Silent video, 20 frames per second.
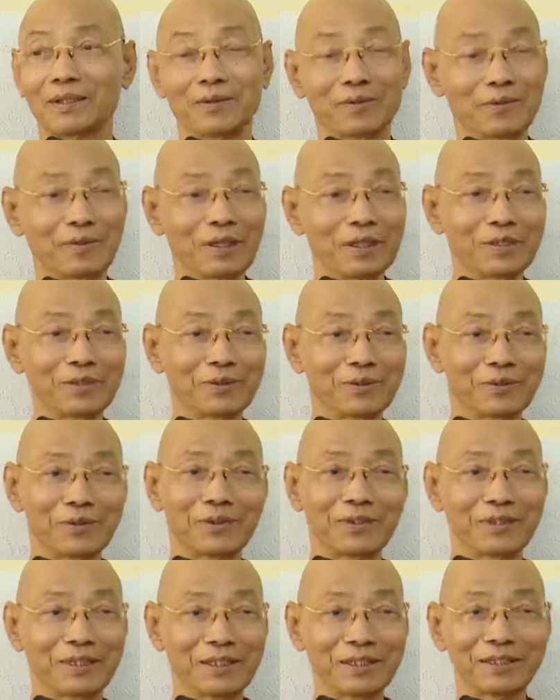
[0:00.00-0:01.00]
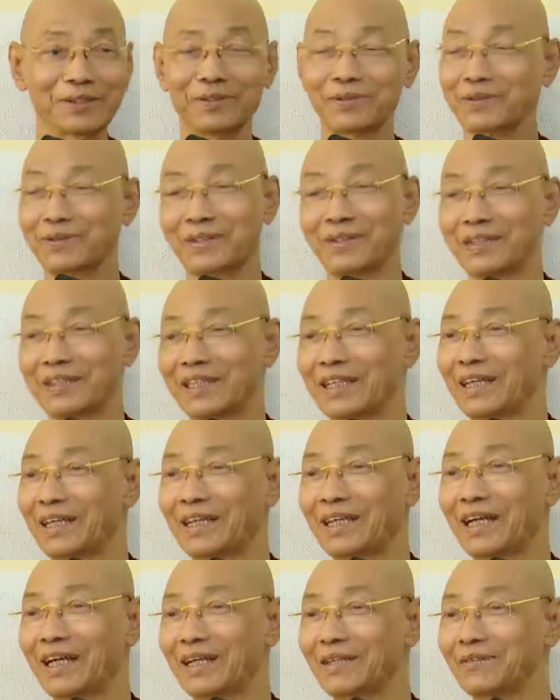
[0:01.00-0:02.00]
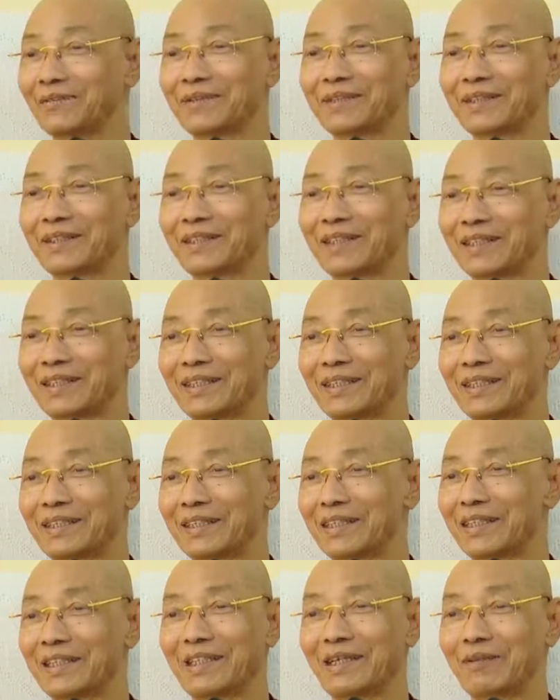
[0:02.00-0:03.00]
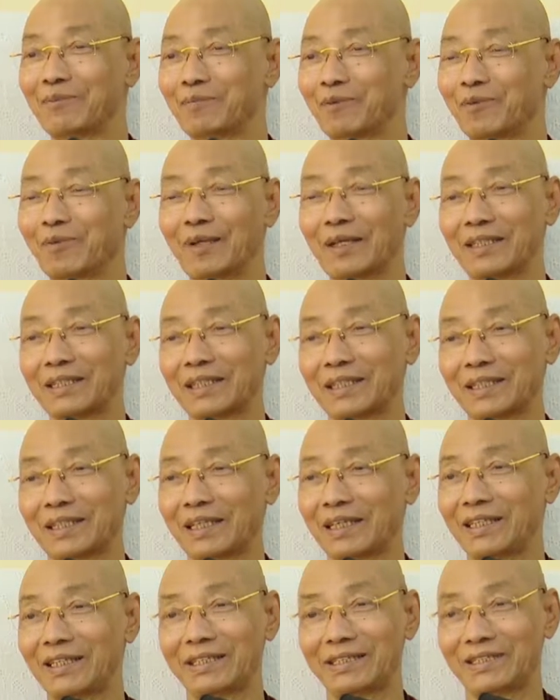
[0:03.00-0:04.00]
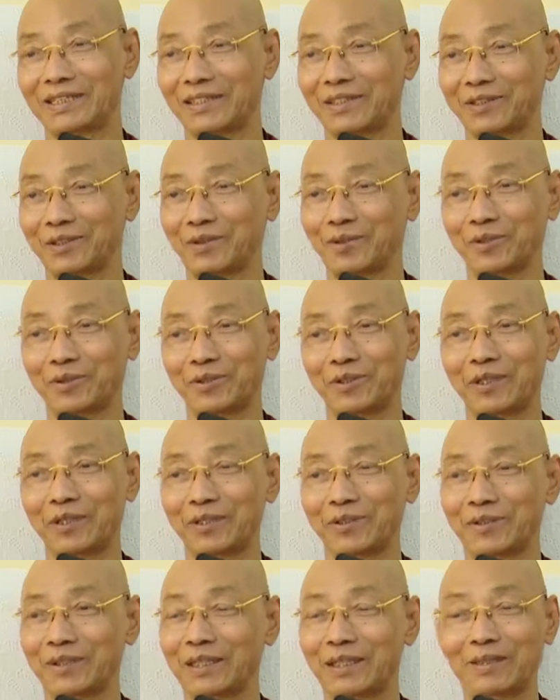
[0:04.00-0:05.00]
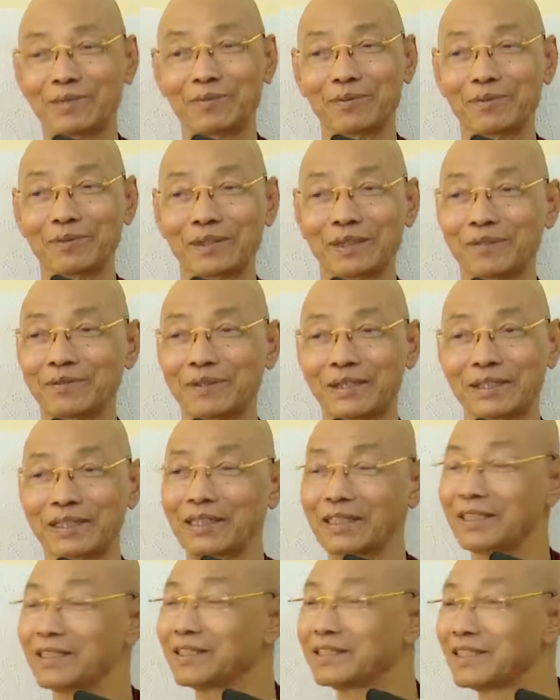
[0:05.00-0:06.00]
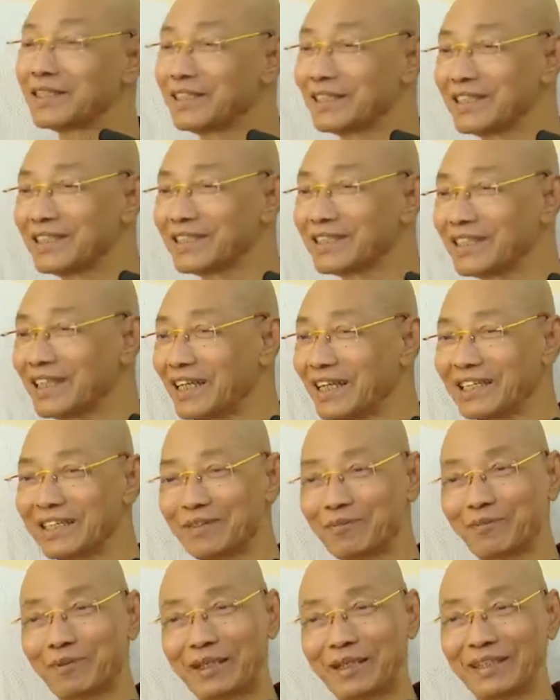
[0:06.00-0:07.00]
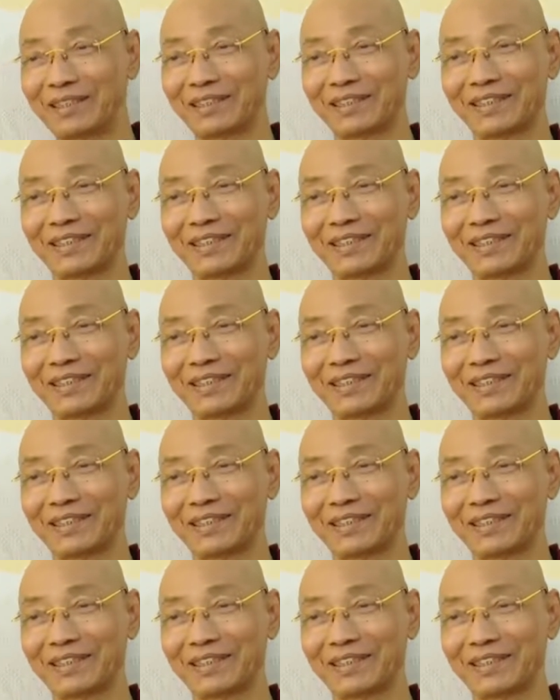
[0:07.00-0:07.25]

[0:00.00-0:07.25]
want to continue their life. Their bhavadana is so strong, therefore Nirvana is disliked by.